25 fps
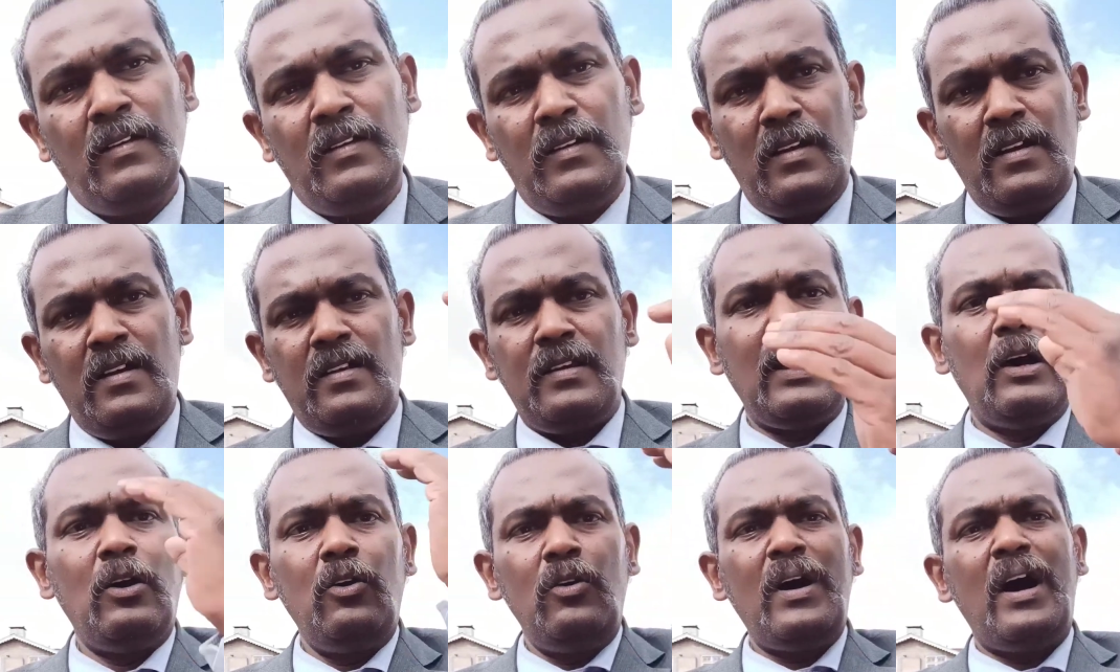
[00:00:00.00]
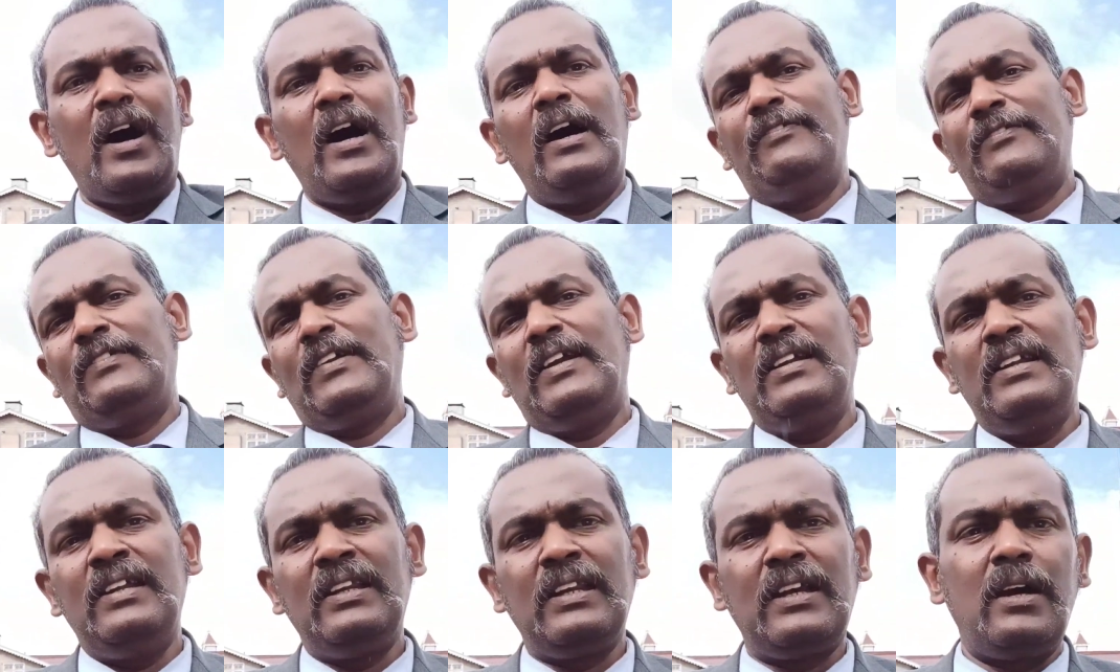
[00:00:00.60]
Now, after
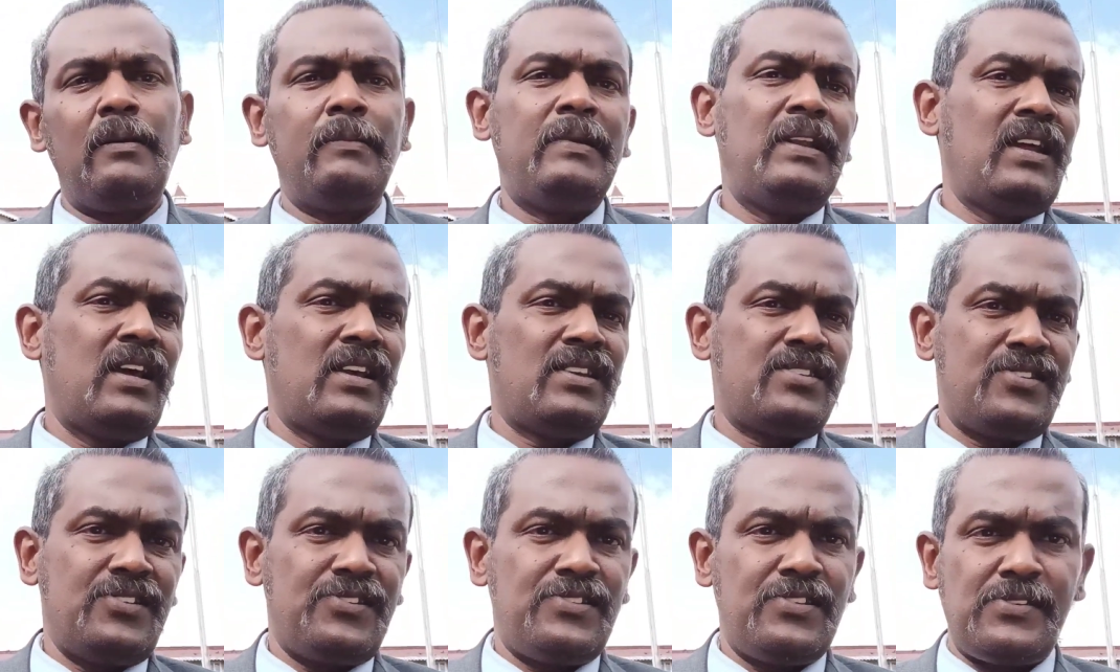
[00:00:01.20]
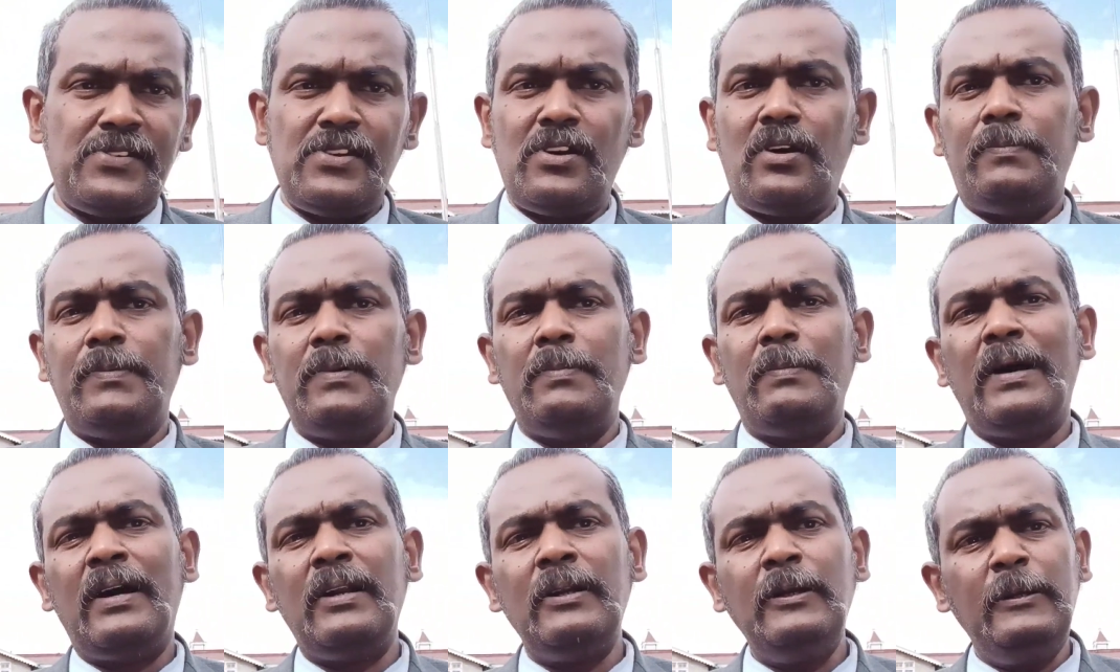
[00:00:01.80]
income elasticity of
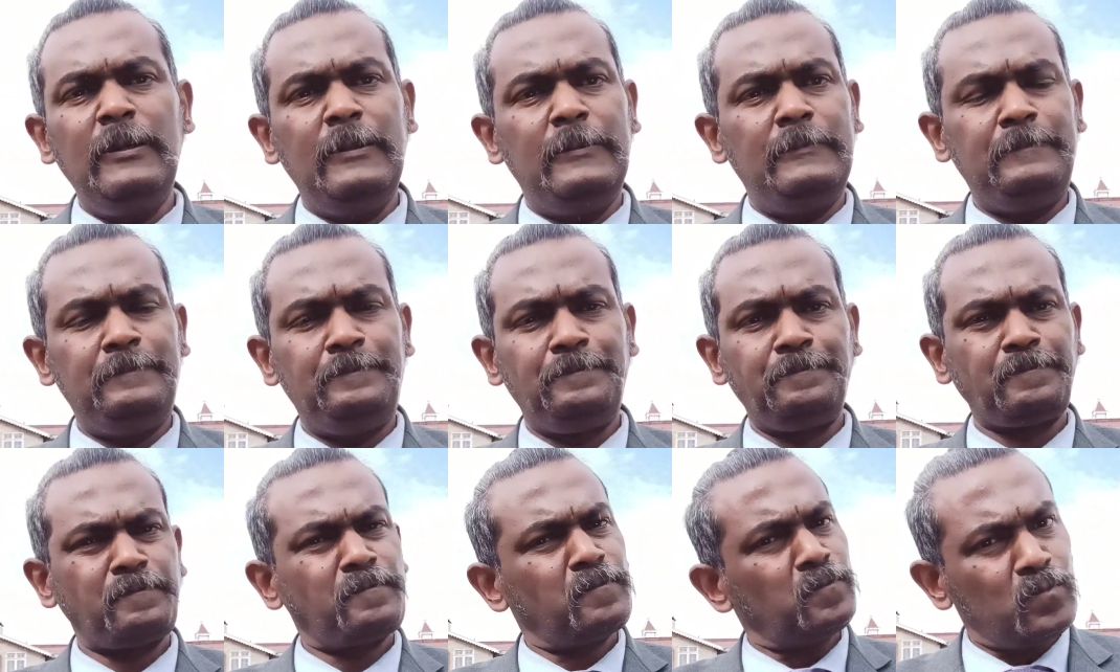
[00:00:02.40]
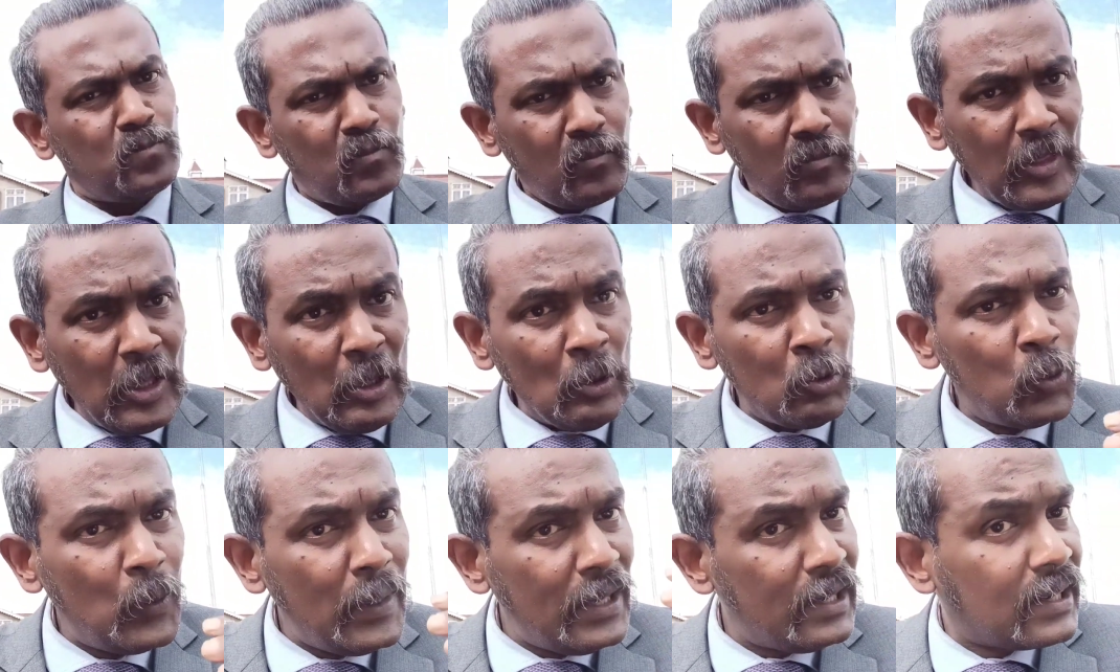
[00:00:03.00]
demand,
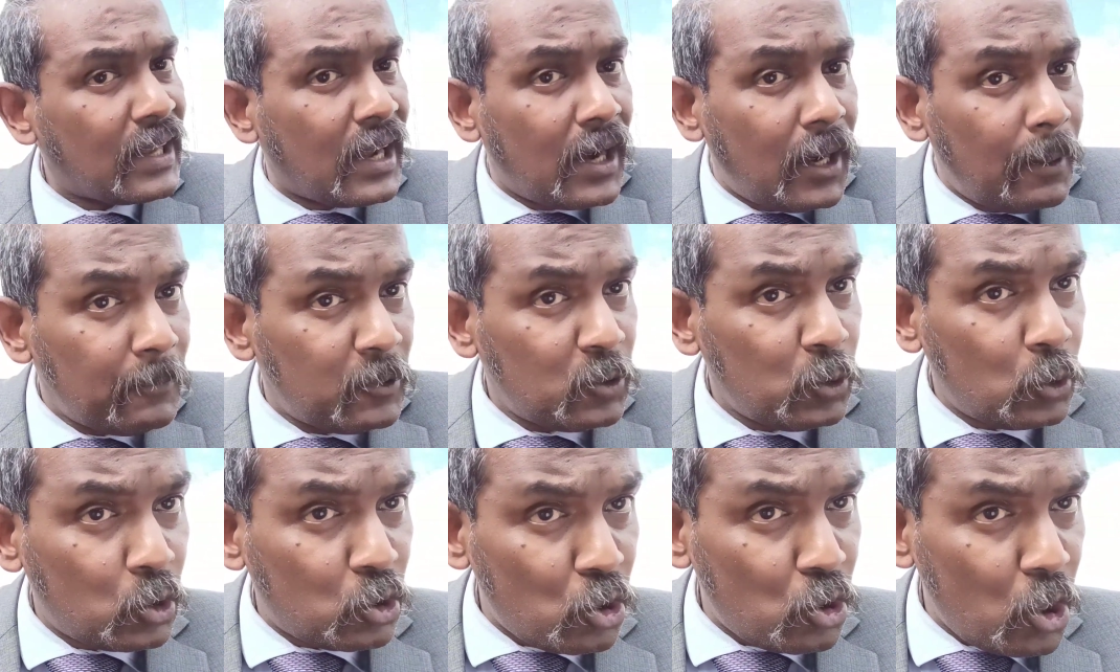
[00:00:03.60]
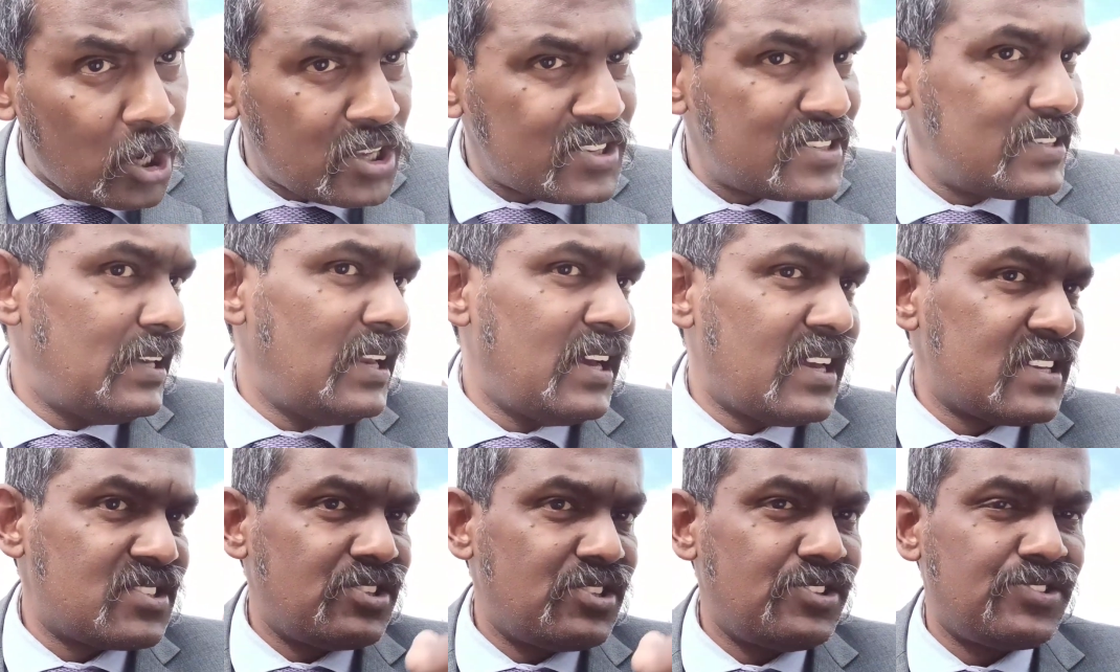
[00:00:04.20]
we will come to cross
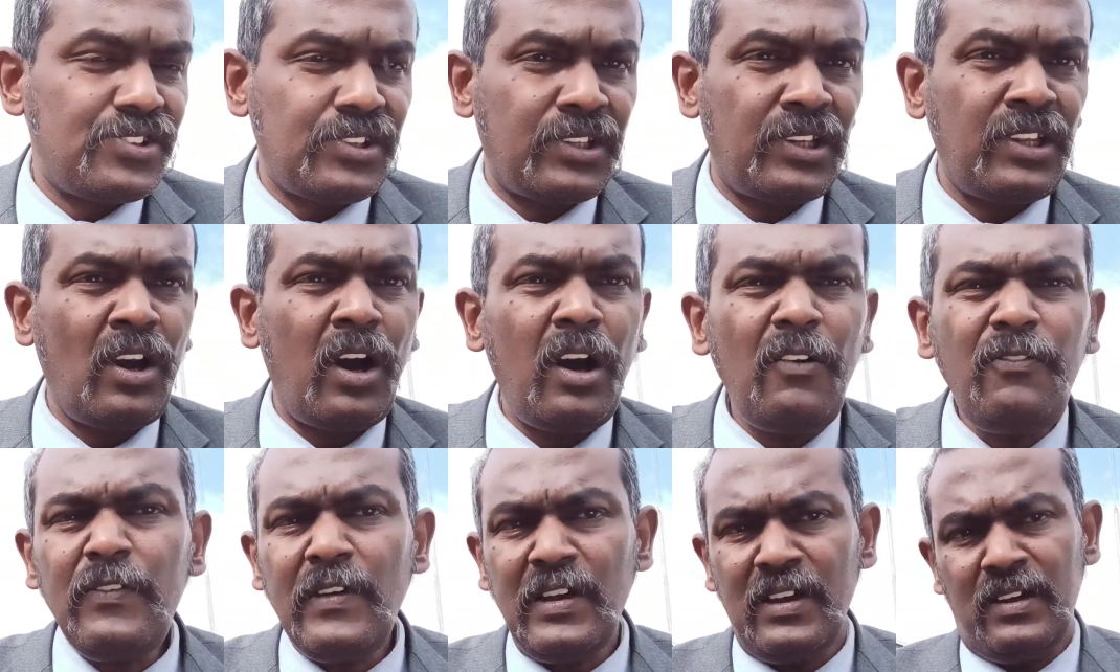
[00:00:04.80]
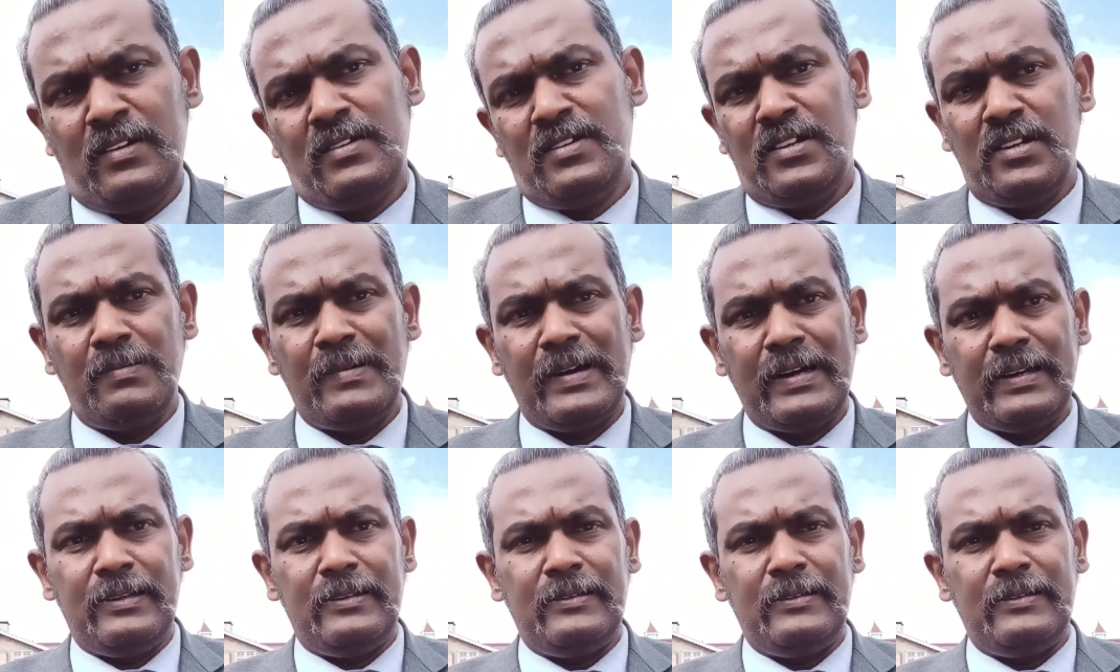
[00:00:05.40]
elasticity of demand.